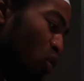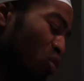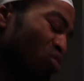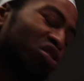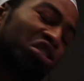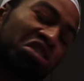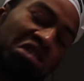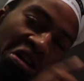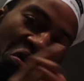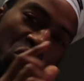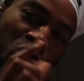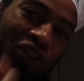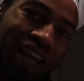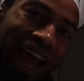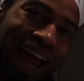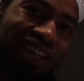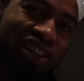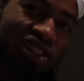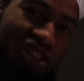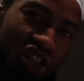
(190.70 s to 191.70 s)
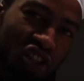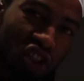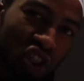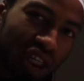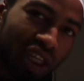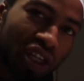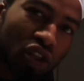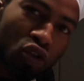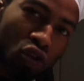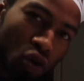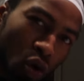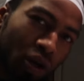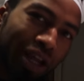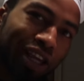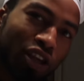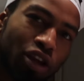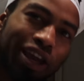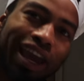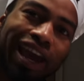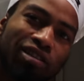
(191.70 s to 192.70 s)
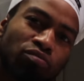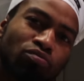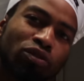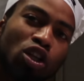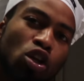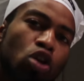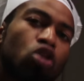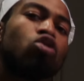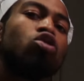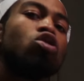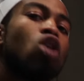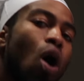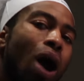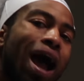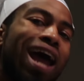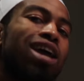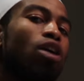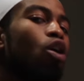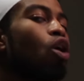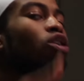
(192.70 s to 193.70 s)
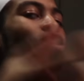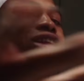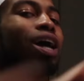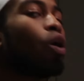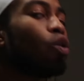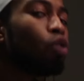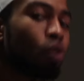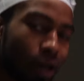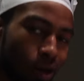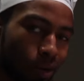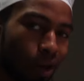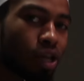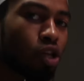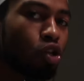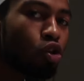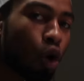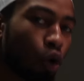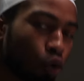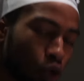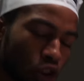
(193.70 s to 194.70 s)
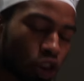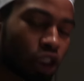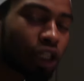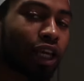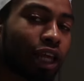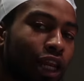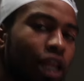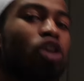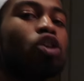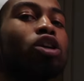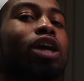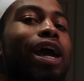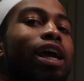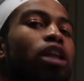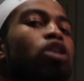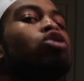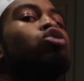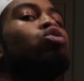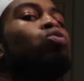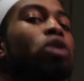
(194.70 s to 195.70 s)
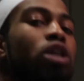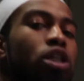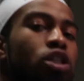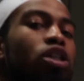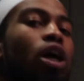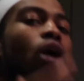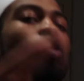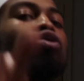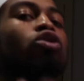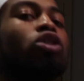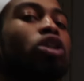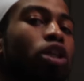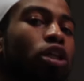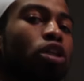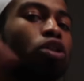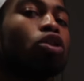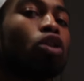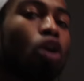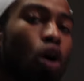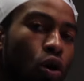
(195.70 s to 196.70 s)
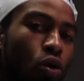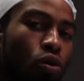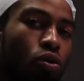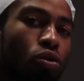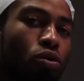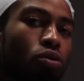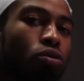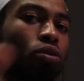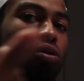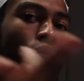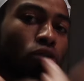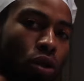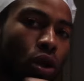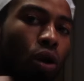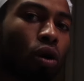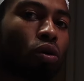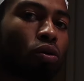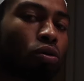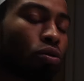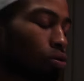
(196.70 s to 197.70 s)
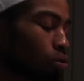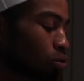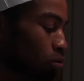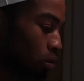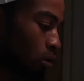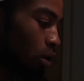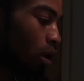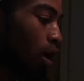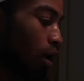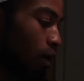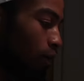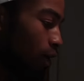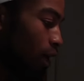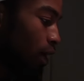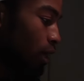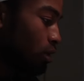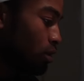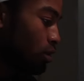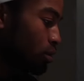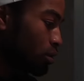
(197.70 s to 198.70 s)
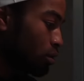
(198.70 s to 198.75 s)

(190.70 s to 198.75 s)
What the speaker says: know, just little dices of chicken, you know that you get. You know, I ain't gotta tell you anyway, you know the chicken that you get in your sweet and sour chicken, you know? You know. Alright.